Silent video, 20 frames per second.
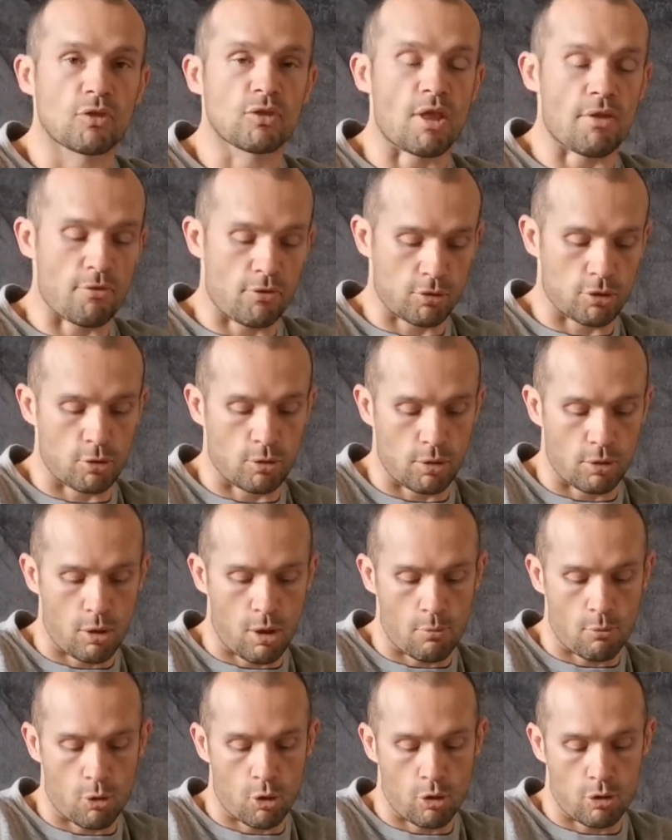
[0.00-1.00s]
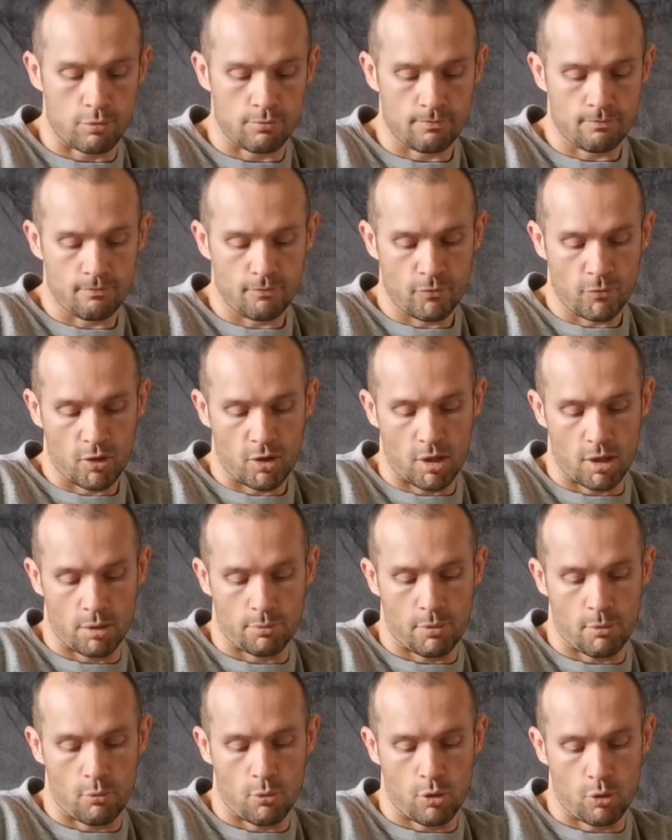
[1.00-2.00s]
then they'll do a lot more and
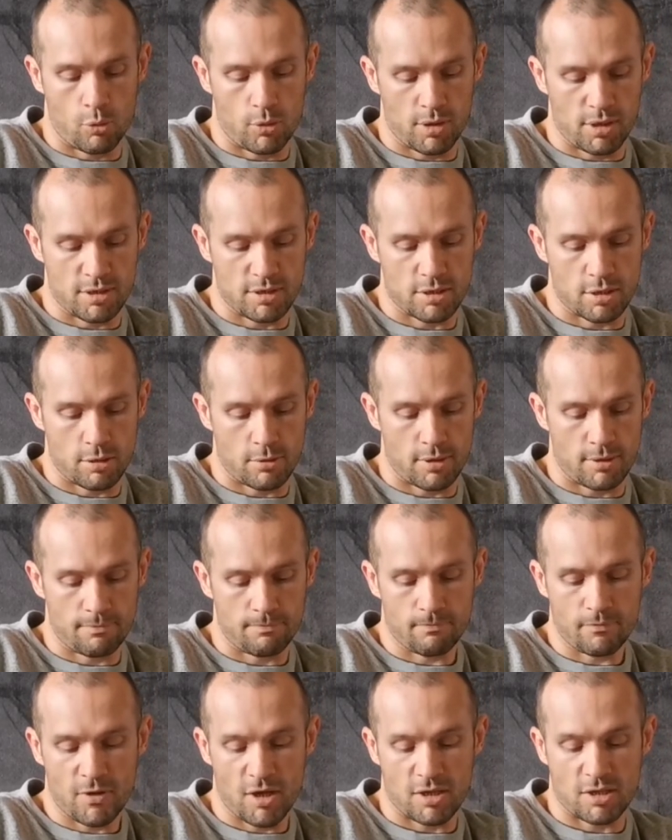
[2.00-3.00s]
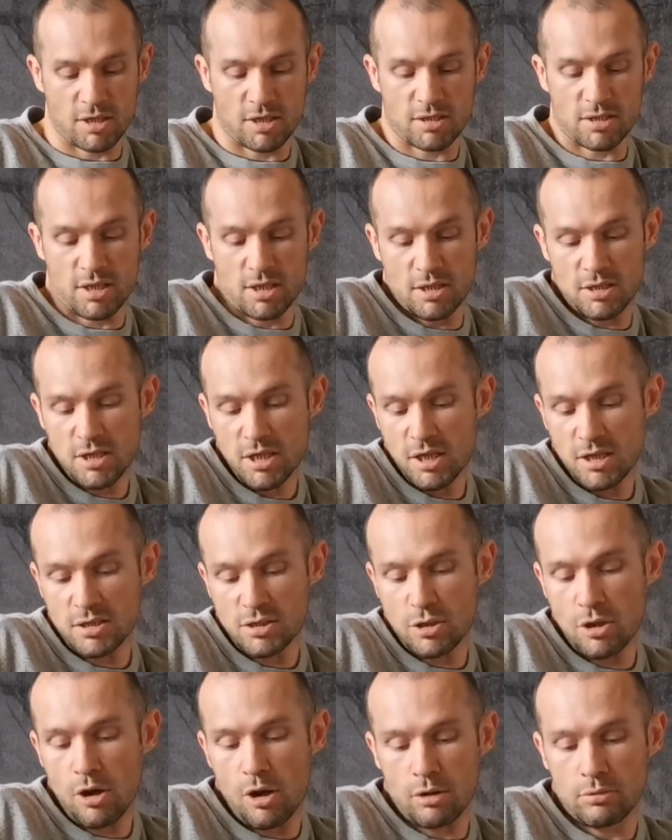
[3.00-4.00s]
they'll be more willing to do it. As you can see, the chicken's
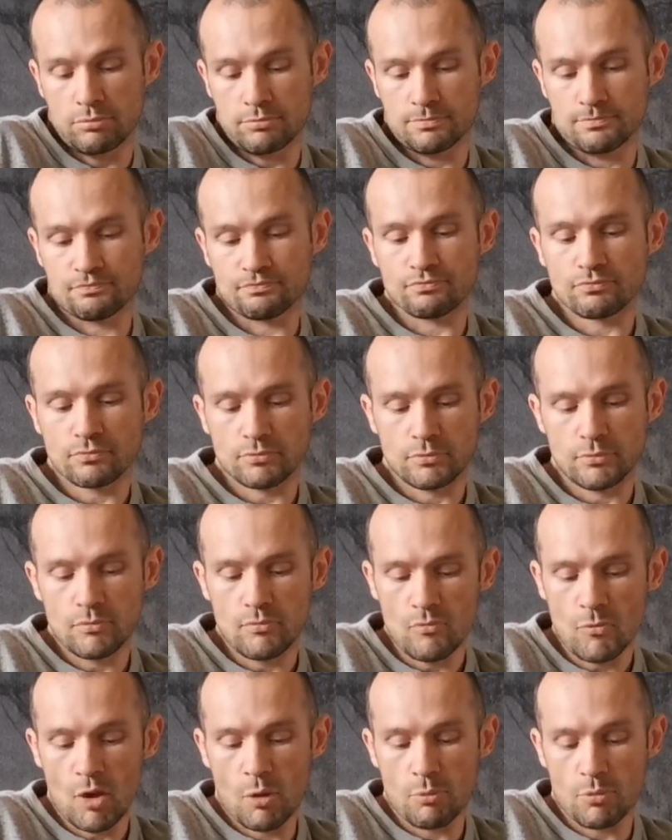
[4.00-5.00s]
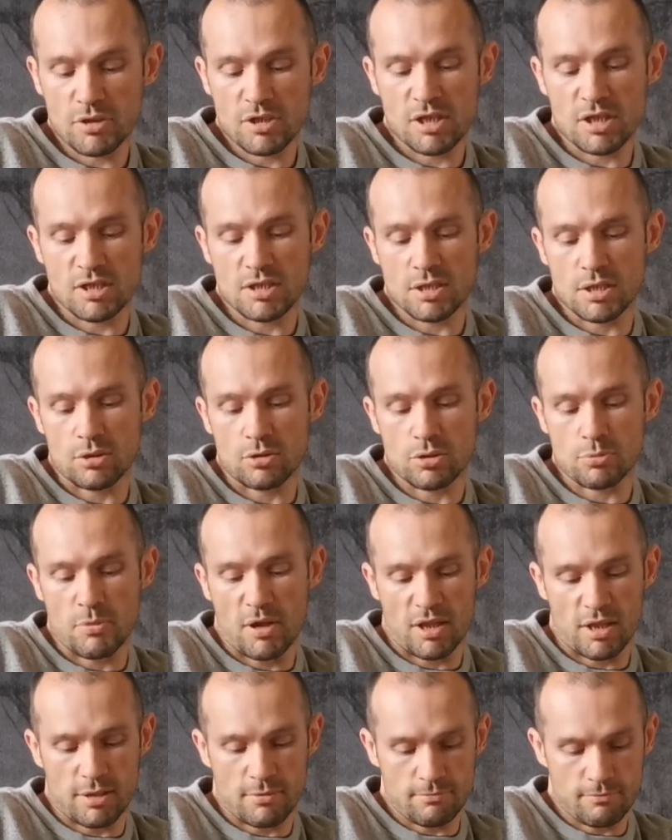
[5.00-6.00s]
gone, but she can still
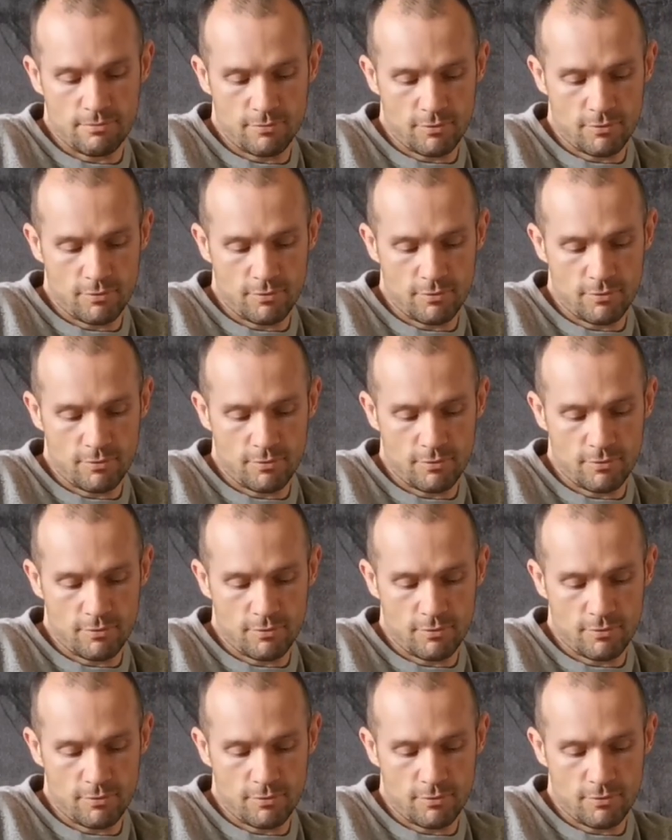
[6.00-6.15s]
smell it.